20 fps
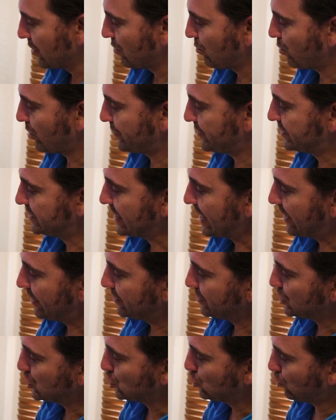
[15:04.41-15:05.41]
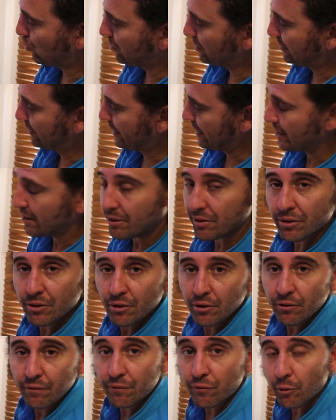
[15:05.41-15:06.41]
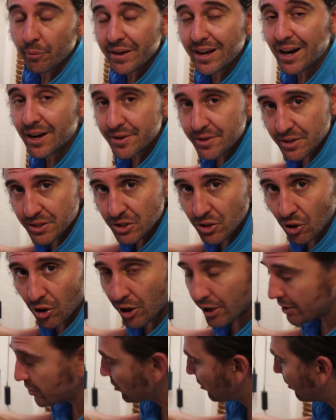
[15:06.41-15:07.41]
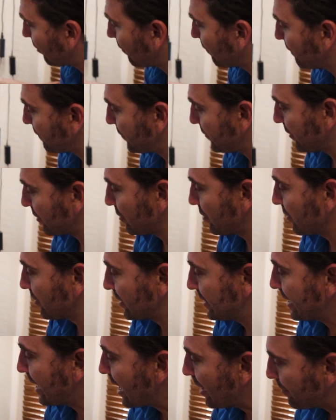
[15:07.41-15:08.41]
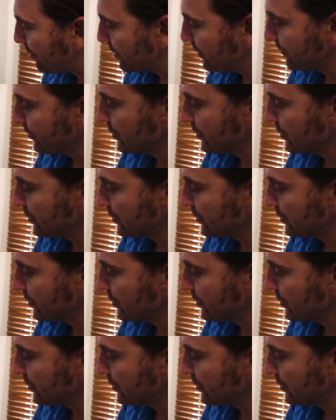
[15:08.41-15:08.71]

We've just added a short length from the underside of the cap